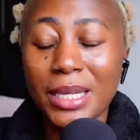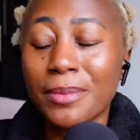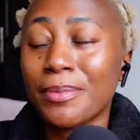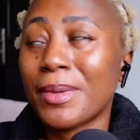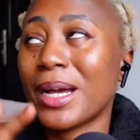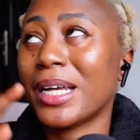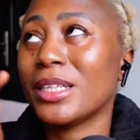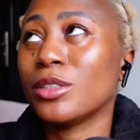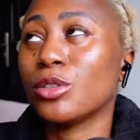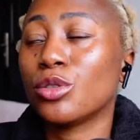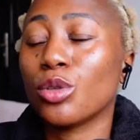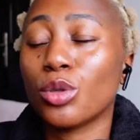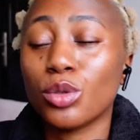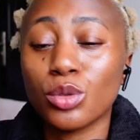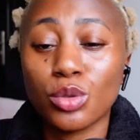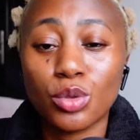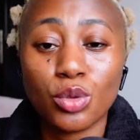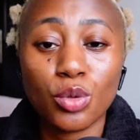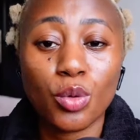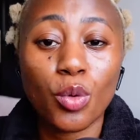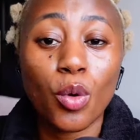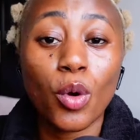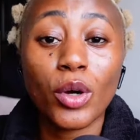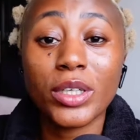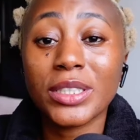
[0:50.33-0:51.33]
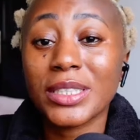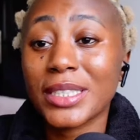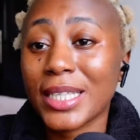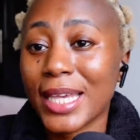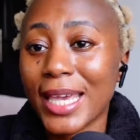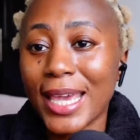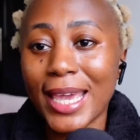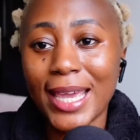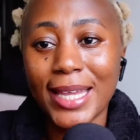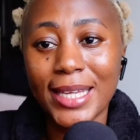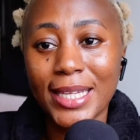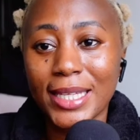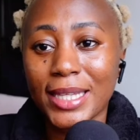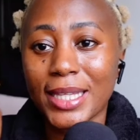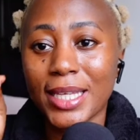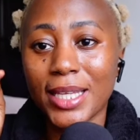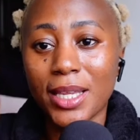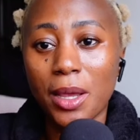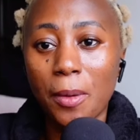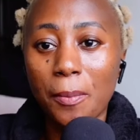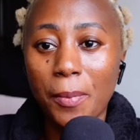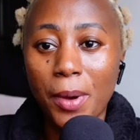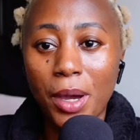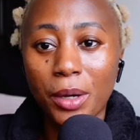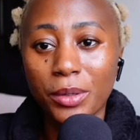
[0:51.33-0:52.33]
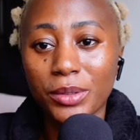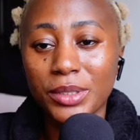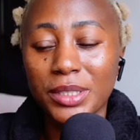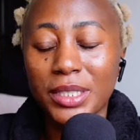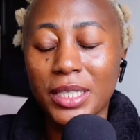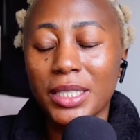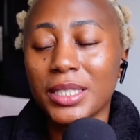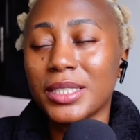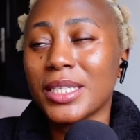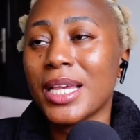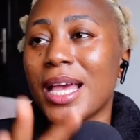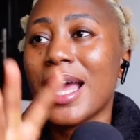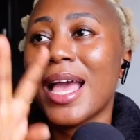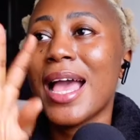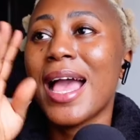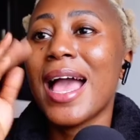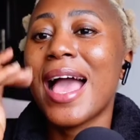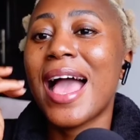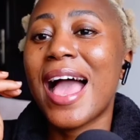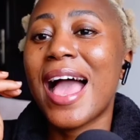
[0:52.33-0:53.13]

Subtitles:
them and don't do or say anything about it?